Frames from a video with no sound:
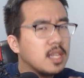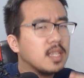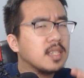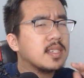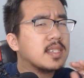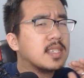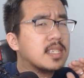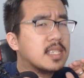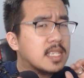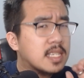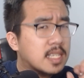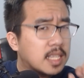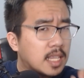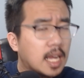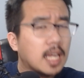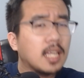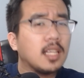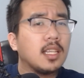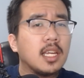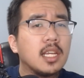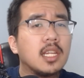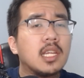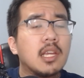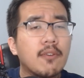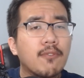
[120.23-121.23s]

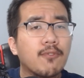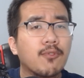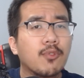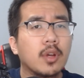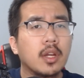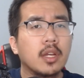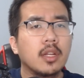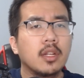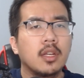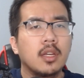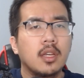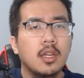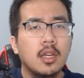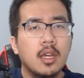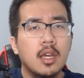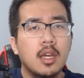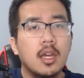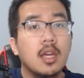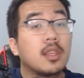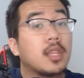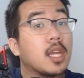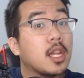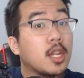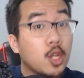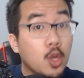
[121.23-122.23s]
slightly different
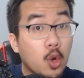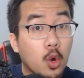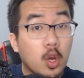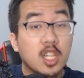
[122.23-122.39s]
than your